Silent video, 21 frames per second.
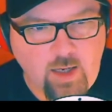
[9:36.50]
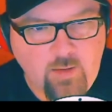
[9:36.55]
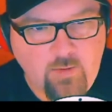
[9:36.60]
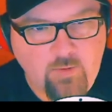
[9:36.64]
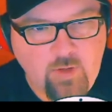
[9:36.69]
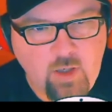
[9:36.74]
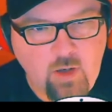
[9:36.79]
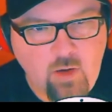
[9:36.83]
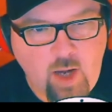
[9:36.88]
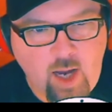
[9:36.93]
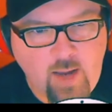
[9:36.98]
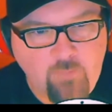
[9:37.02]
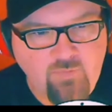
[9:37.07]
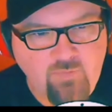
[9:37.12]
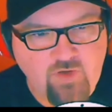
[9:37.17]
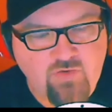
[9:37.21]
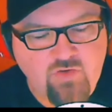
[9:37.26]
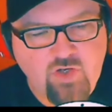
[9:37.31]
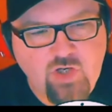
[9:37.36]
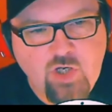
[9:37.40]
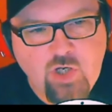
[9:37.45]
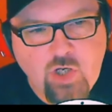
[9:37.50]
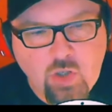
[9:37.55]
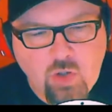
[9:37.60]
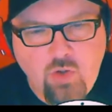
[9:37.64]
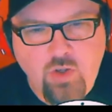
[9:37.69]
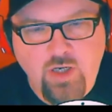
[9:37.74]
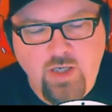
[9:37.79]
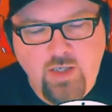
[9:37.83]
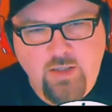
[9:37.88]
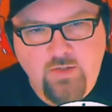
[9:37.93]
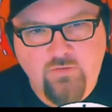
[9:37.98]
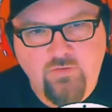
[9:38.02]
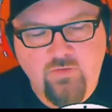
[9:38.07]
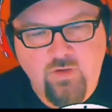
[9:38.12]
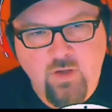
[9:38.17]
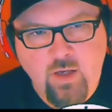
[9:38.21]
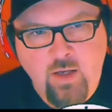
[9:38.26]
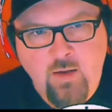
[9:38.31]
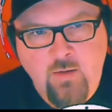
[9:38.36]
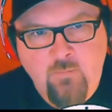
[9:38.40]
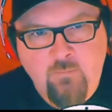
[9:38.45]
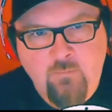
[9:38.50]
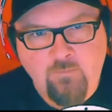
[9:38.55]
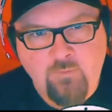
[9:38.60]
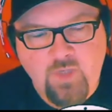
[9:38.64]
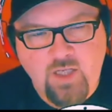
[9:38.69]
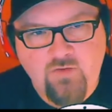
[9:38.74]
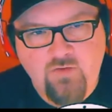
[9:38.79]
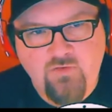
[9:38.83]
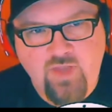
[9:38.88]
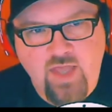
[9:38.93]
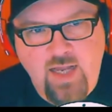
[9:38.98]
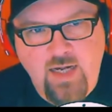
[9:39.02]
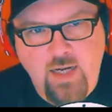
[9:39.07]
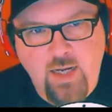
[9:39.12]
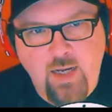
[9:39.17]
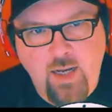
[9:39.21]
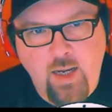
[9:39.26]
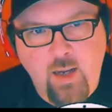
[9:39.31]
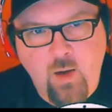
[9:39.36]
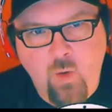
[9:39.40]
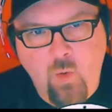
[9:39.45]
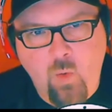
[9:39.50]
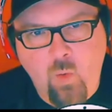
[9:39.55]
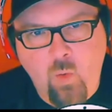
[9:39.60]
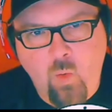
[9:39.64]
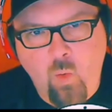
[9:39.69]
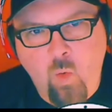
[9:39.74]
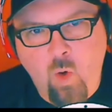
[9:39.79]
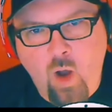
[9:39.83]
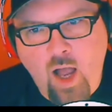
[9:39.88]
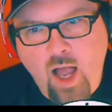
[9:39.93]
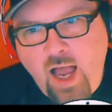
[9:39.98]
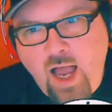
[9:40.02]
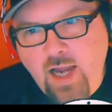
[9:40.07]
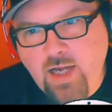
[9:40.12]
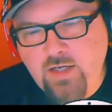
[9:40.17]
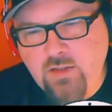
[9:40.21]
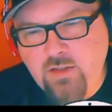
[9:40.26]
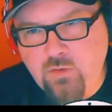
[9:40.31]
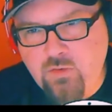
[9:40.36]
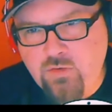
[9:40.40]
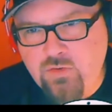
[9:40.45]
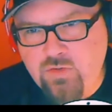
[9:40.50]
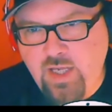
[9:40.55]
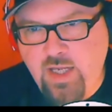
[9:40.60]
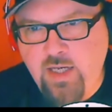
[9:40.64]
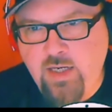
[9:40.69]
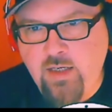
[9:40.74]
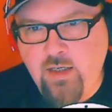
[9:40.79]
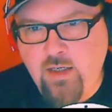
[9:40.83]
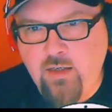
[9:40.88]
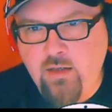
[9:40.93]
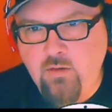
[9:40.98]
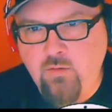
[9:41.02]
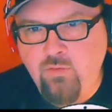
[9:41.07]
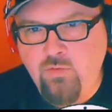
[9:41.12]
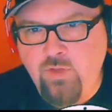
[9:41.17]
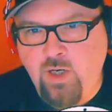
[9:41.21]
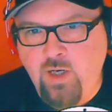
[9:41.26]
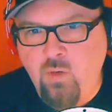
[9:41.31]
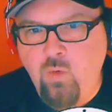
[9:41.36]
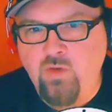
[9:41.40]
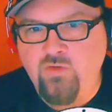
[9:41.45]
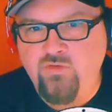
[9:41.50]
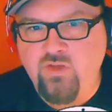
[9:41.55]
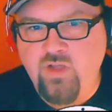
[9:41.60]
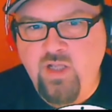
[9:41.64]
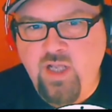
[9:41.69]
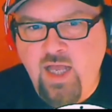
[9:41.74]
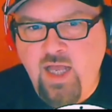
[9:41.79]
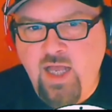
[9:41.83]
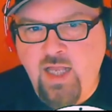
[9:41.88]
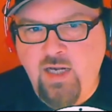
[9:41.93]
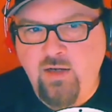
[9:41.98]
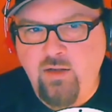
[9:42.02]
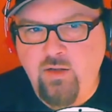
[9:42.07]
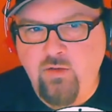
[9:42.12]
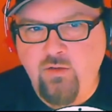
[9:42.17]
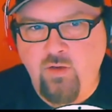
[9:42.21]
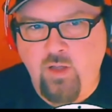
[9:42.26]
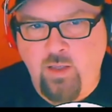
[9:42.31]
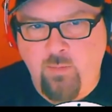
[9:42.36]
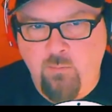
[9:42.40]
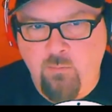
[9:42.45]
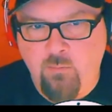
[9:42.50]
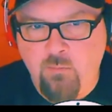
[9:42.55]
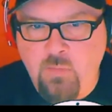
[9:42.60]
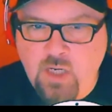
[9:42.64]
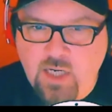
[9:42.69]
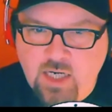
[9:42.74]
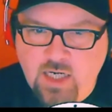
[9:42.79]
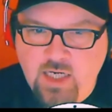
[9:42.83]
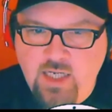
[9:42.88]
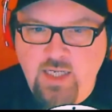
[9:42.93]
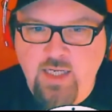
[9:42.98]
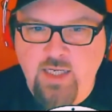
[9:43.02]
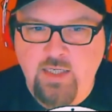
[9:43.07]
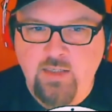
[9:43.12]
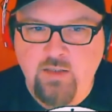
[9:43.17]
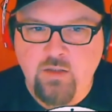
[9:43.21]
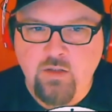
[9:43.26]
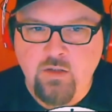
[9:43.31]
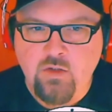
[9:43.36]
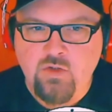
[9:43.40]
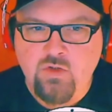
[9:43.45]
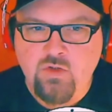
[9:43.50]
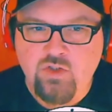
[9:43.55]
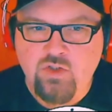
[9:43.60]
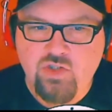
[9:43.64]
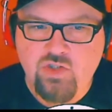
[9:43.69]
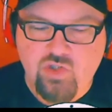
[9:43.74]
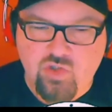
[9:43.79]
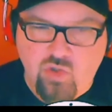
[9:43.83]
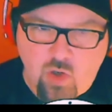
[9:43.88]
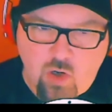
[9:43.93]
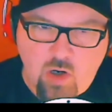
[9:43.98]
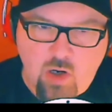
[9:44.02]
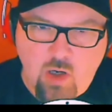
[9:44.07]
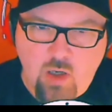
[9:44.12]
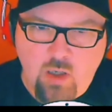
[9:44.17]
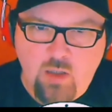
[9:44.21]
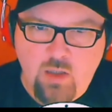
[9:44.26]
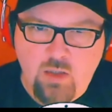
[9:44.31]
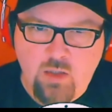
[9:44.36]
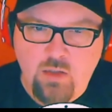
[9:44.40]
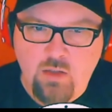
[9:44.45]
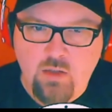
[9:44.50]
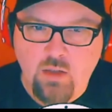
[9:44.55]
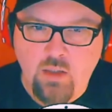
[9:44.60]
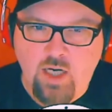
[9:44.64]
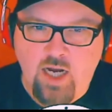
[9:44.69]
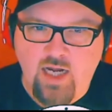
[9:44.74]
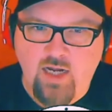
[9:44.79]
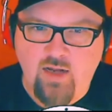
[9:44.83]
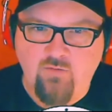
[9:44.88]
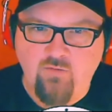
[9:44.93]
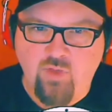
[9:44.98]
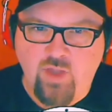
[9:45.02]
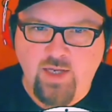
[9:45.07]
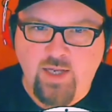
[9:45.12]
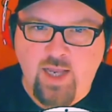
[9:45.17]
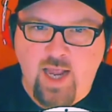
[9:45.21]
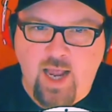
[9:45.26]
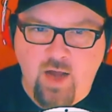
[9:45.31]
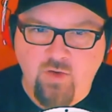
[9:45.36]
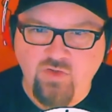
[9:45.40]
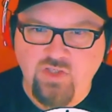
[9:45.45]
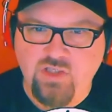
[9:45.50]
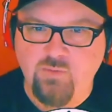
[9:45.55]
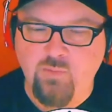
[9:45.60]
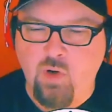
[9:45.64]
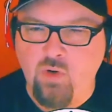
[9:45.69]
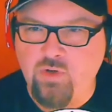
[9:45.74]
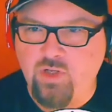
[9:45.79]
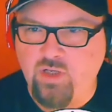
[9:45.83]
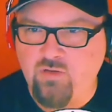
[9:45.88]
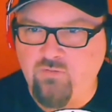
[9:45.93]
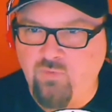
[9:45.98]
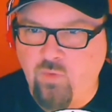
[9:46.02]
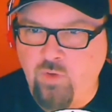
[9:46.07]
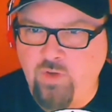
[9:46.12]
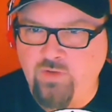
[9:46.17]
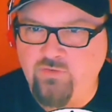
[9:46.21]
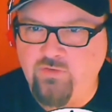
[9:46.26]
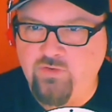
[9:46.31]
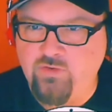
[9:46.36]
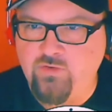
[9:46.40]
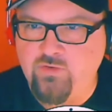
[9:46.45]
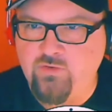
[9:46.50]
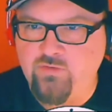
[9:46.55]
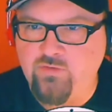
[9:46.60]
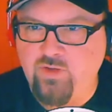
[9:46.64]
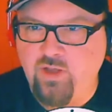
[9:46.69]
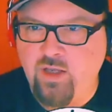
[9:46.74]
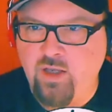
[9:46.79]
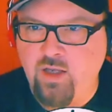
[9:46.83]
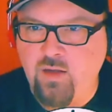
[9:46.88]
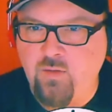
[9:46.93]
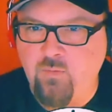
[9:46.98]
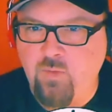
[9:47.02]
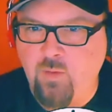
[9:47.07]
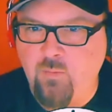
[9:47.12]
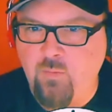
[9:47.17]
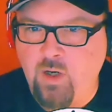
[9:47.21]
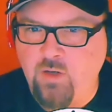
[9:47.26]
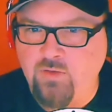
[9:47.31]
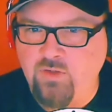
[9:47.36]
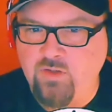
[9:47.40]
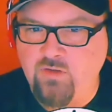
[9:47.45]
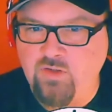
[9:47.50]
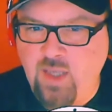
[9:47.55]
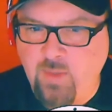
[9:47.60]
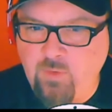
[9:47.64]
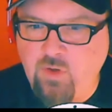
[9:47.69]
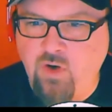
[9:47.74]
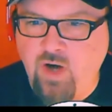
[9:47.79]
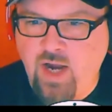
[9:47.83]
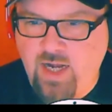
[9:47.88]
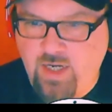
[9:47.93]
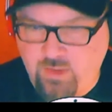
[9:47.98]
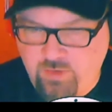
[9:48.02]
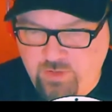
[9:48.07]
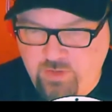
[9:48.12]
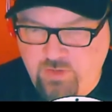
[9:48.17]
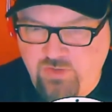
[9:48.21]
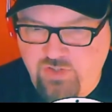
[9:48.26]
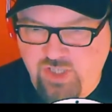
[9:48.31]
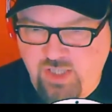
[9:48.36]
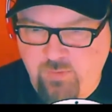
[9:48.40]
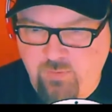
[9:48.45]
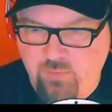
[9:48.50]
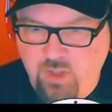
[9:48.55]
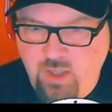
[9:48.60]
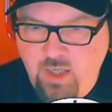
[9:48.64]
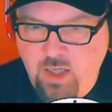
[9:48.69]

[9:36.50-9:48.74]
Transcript: you know, I'm just curious, is that why do you think there was not immediate strong kind of like outspoken voices among the Democratic leadership